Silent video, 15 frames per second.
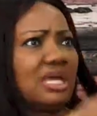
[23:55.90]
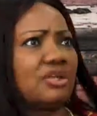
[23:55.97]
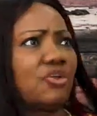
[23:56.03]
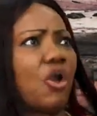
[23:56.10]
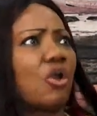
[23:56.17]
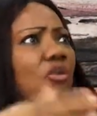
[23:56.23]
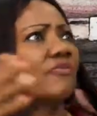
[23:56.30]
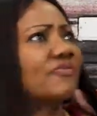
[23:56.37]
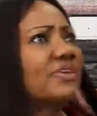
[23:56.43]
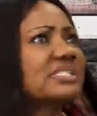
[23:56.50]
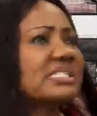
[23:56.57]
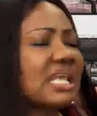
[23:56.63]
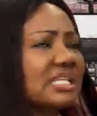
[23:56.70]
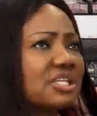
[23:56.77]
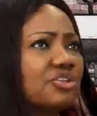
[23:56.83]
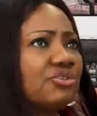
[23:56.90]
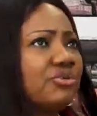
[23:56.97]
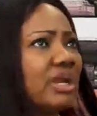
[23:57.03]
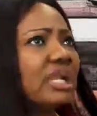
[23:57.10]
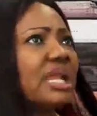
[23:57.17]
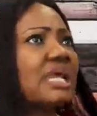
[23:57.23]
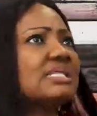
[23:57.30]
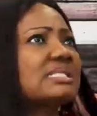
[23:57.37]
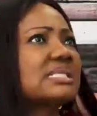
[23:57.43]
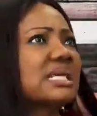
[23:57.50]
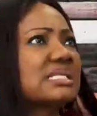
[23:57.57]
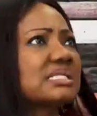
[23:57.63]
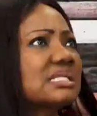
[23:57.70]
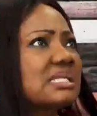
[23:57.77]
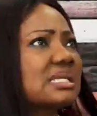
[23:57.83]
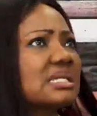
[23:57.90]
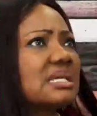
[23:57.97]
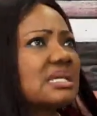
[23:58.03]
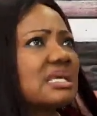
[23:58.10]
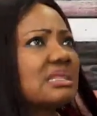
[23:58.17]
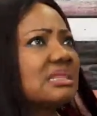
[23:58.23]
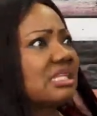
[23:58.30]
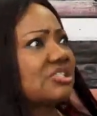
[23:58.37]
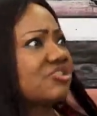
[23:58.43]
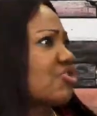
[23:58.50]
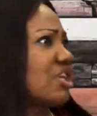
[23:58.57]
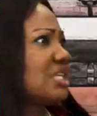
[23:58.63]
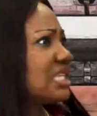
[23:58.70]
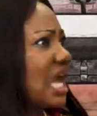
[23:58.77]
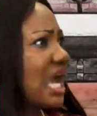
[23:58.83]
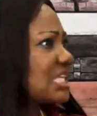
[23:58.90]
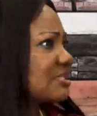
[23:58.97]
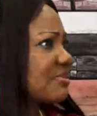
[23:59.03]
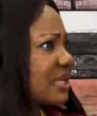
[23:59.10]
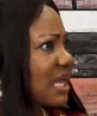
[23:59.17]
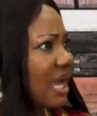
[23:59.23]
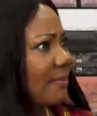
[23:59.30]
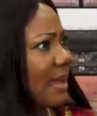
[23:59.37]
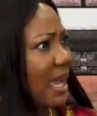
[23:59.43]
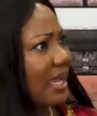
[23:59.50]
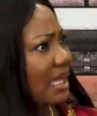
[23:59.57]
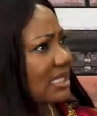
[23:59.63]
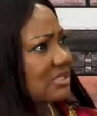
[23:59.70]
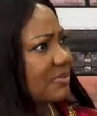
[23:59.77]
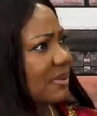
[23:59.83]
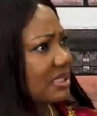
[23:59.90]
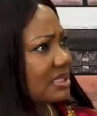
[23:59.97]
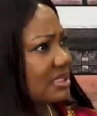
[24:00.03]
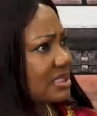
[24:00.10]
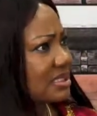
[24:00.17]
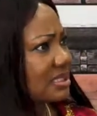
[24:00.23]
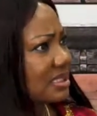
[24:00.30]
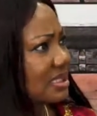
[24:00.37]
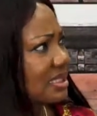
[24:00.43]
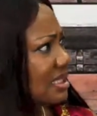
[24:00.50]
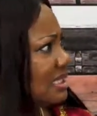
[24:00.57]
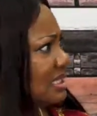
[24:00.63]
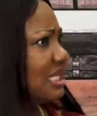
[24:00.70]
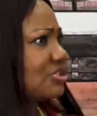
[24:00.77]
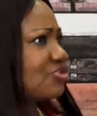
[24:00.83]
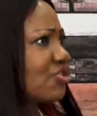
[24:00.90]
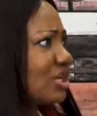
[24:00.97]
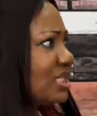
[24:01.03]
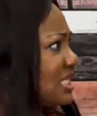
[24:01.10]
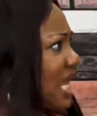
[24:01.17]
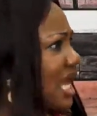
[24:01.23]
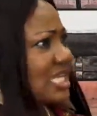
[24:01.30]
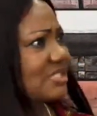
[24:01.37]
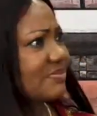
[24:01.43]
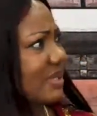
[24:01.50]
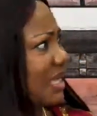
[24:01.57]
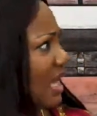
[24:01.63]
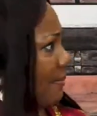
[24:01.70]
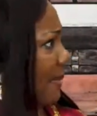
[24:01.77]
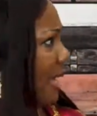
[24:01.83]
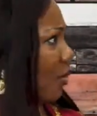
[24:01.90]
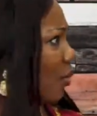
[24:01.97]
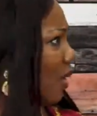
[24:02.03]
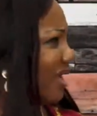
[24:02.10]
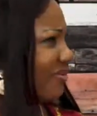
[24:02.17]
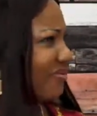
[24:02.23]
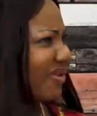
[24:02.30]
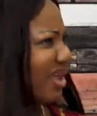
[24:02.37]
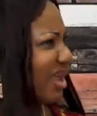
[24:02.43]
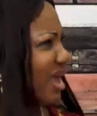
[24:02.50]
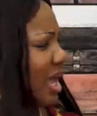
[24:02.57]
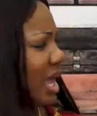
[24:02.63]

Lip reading: Then all of a sudden, you realize that the stranger has become my husband. The stranger has become my wife.